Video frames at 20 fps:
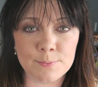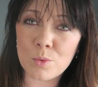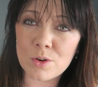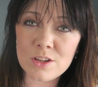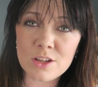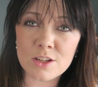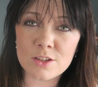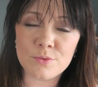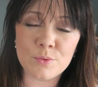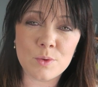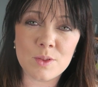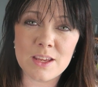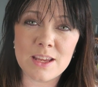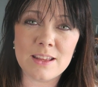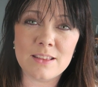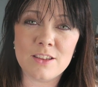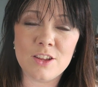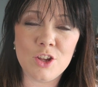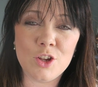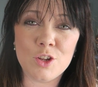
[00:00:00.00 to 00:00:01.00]
One useful
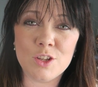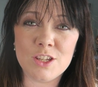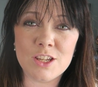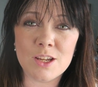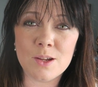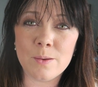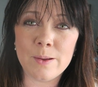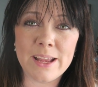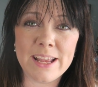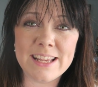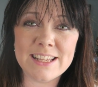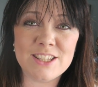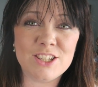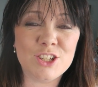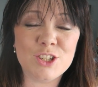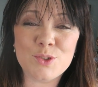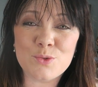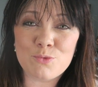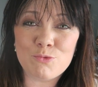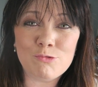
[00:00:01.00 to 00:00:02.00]
thing that you could do is
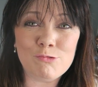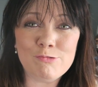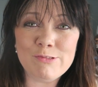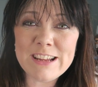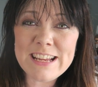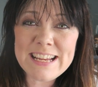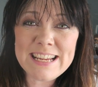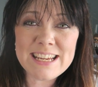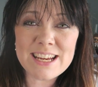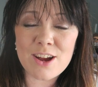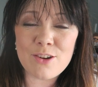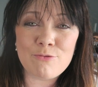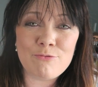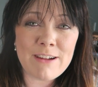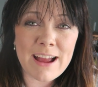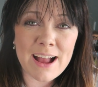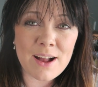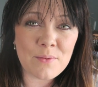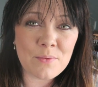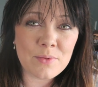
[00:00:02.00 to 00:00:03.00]
just read
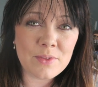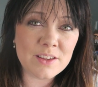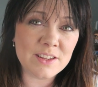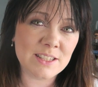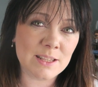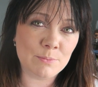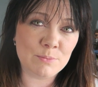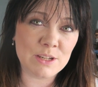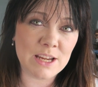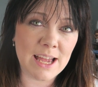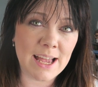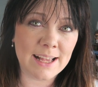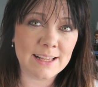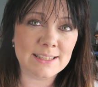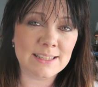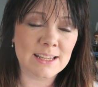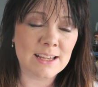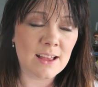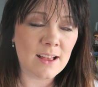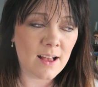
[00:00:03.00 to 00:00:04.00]
around the
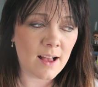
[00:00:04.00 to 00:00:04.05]
subject.